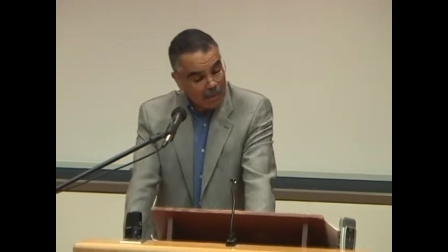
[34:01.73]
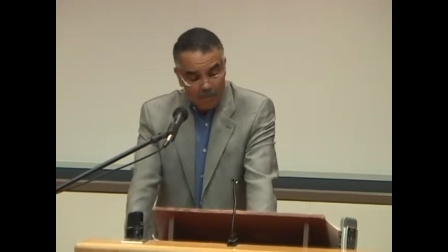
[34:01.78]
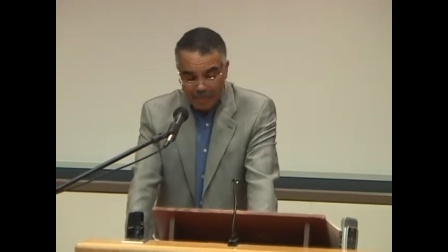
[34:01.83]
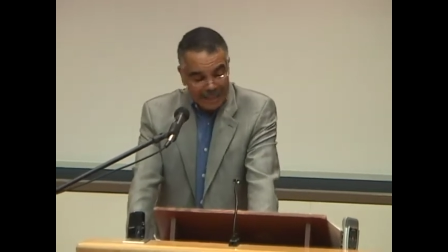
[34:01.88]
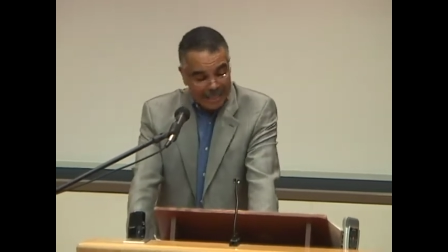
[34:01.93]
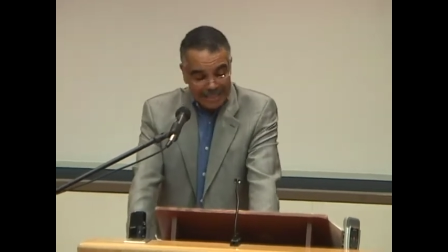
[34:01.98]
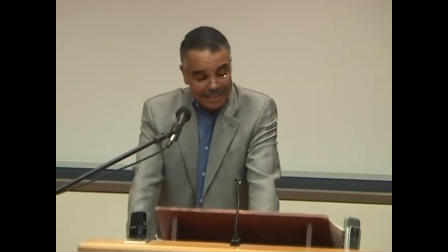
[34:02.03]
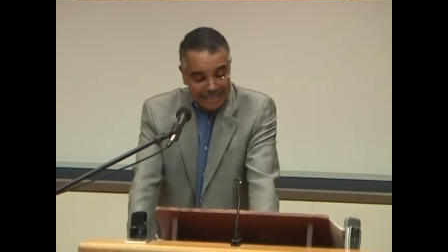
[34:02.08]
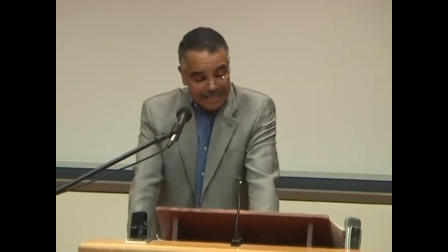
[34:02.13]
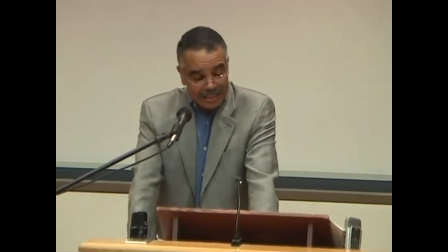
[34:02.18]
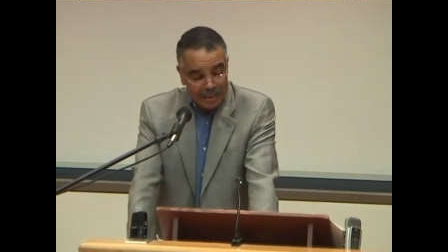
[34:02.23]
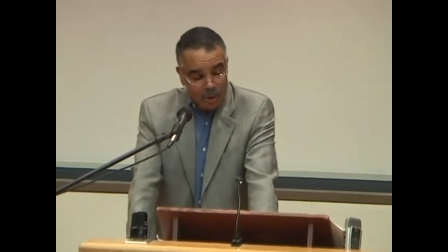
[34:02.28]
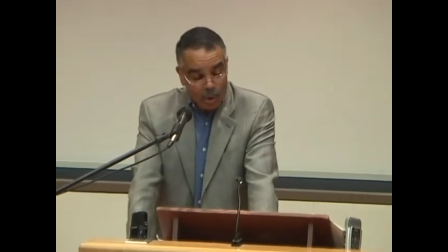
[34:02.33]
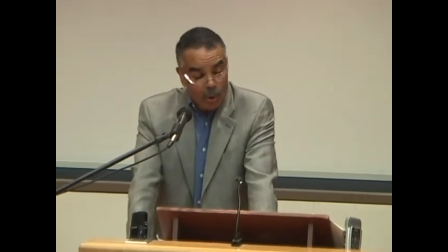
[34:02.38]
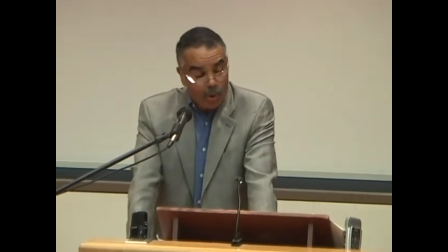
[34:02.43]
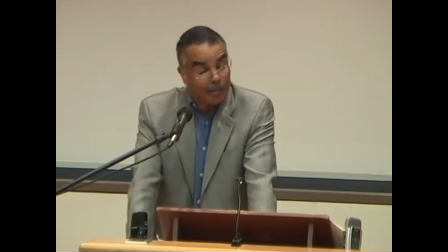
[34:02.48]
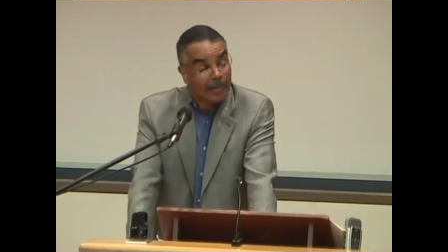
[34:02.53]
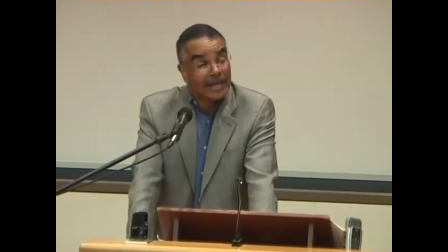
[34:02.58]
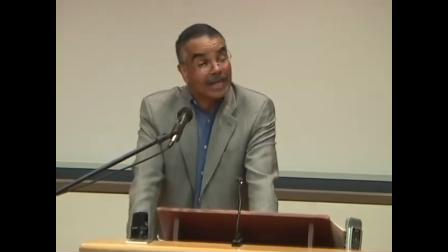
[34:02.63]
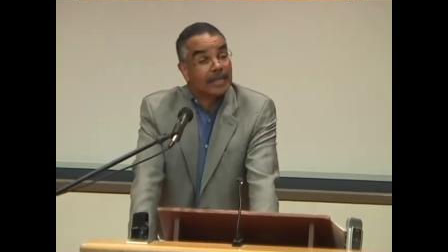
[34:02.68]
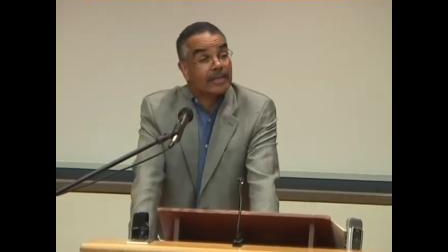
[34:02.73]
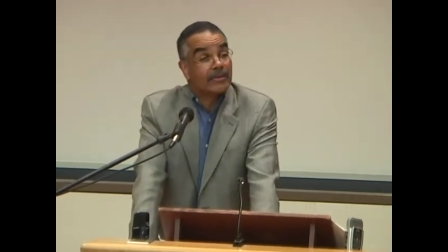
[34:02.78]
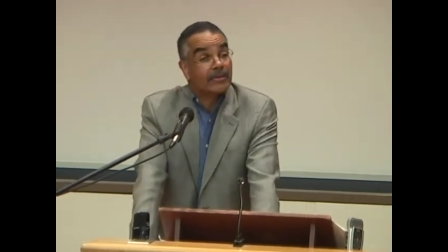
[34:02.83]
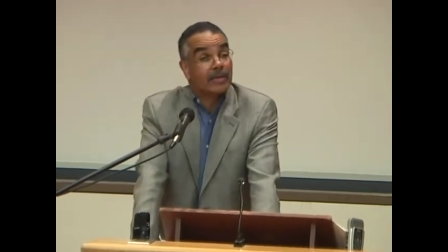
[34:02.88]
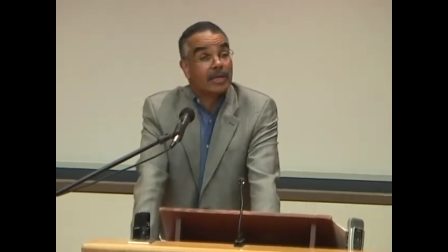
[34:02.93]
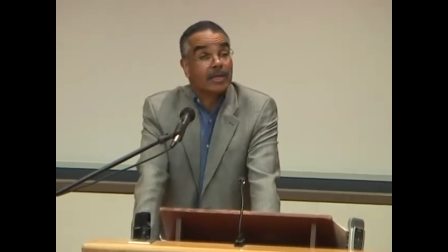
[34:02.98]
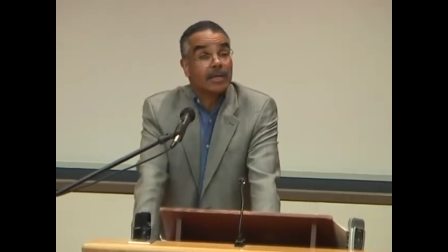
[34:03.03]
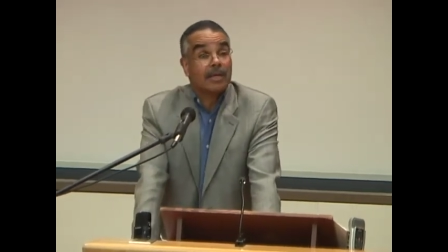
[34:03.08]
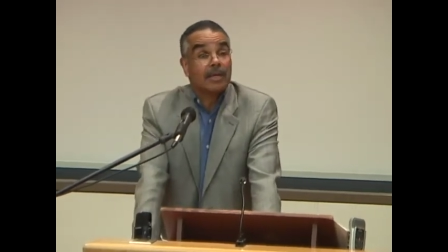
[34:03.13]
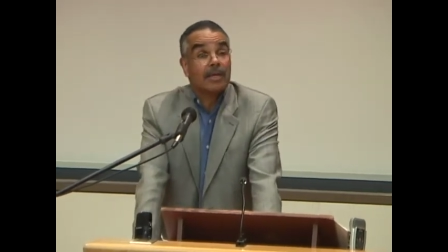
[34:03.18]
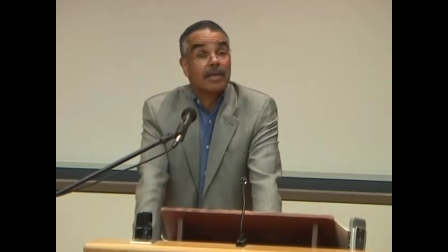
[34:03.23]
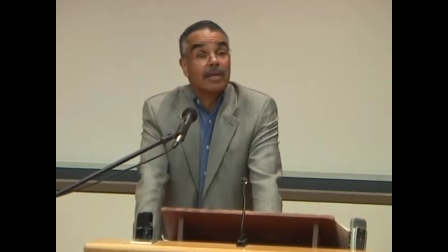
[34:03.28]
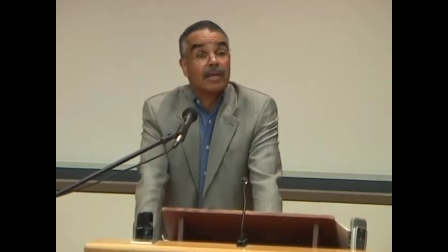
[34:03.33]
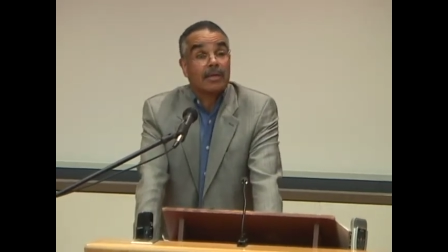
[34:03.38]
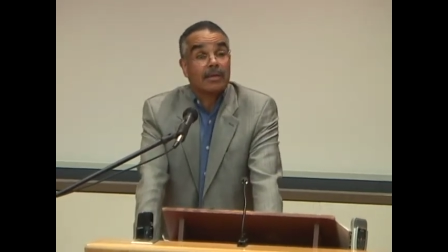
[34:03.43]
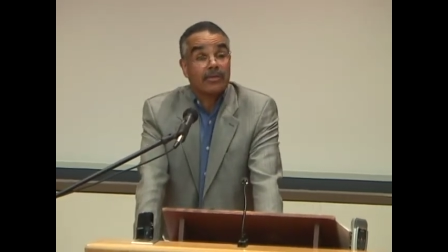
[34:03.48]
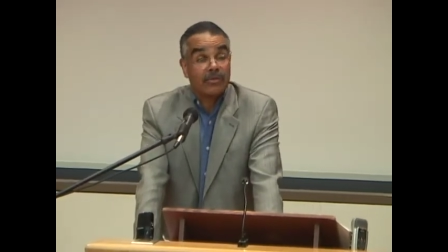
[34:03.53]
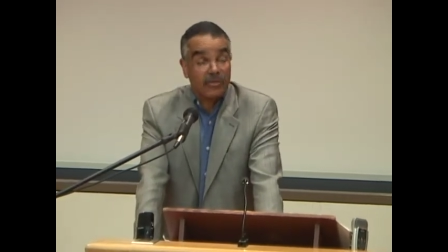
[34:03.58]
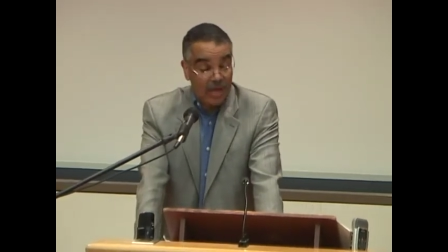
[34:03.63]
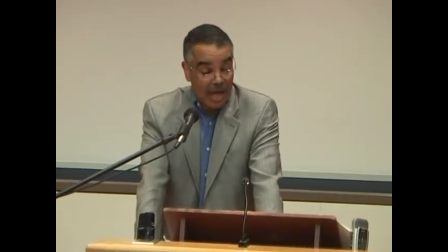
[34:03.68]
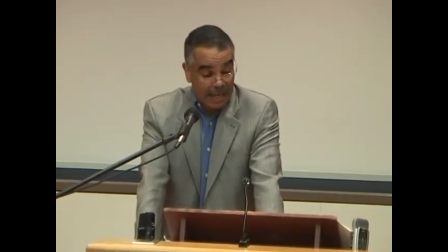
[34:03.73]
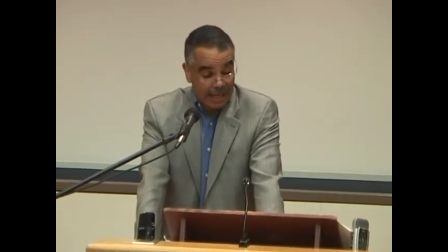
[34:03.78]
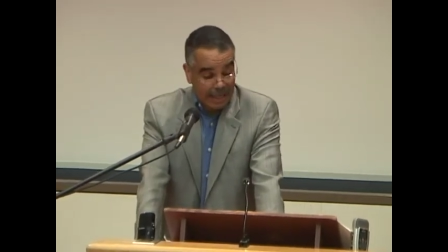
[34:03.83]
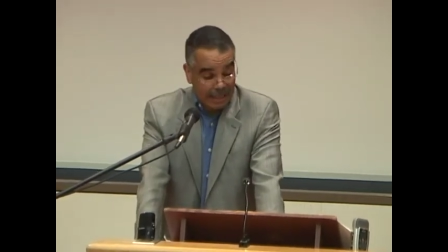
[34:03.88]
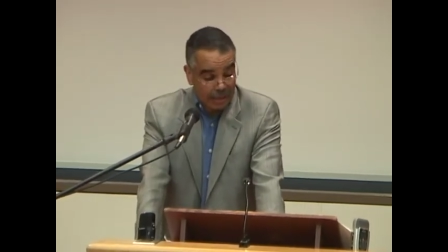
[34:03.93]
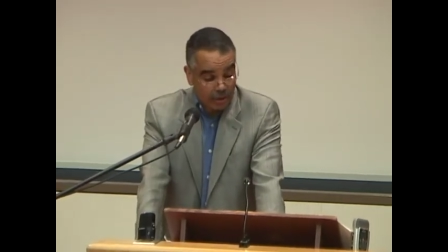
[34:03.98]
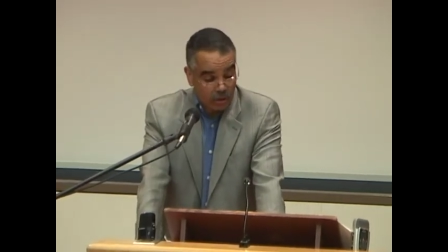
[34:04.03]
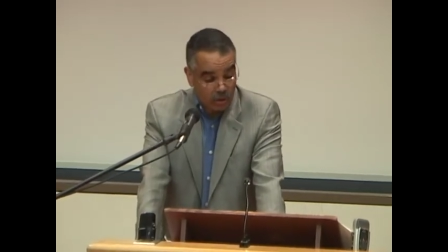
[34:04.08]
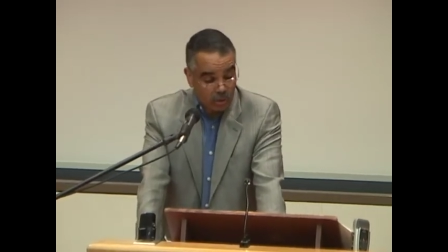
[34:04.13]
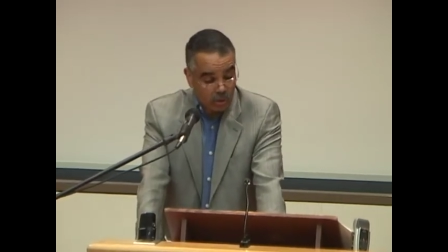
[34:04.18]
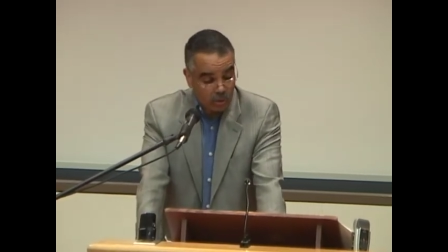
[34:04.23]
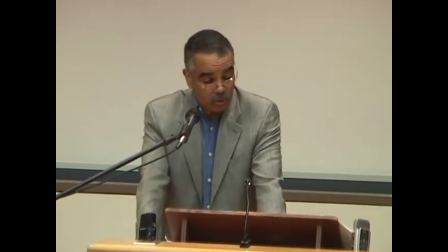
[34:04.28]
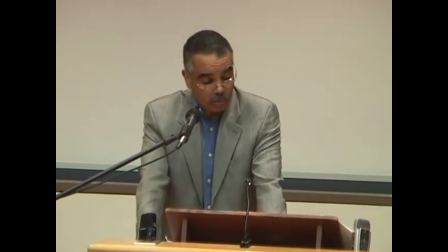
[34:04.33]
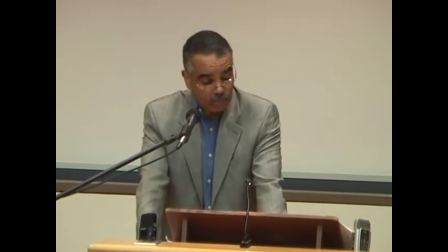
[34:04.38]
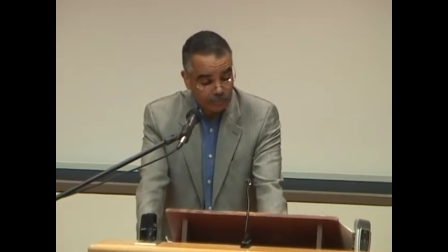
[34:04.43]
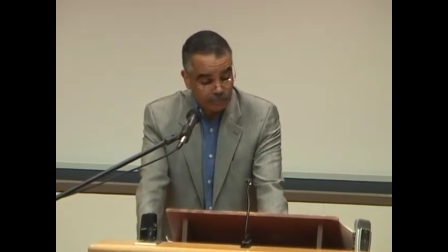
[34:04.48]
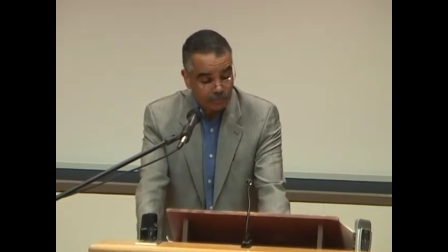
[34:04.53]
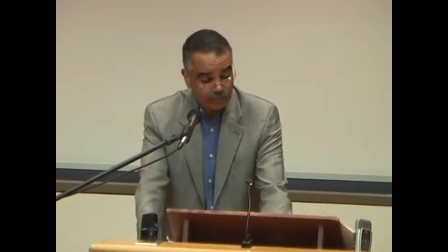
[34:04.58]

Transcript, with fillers: but I didn't owe him anything. That I knew.